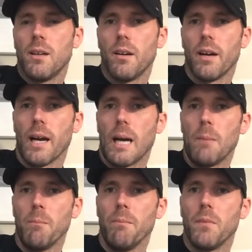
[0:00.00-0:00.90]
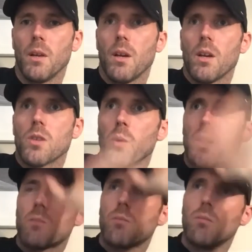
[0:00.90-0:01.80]
So
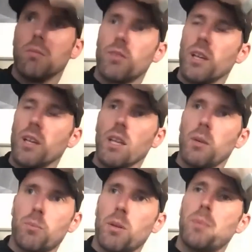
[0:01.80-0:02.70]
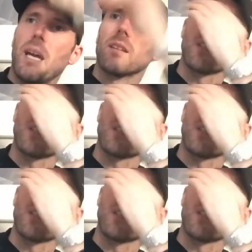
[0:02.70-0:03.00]
we'd prepared